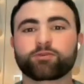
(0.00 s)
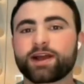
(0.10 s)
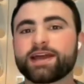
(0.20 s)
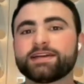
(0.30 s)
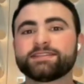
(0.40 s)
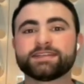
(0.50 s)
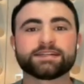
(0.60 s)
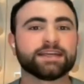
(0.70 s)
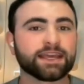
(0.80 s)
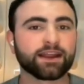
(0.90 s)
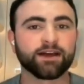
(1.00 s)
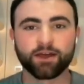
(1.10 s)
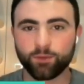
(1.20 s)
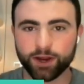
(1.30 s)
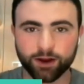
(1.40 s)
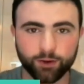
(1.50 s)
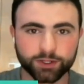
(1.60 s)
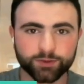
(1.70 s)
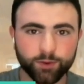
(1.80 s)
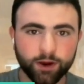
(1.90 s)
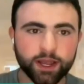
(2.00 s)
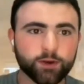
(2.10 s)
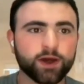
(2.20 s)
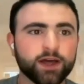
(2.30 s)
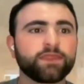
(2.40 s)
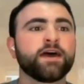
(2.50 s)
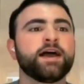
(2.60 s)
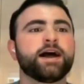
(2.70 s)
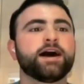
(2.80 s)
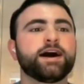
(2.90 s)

The brand's data that we are going to be working with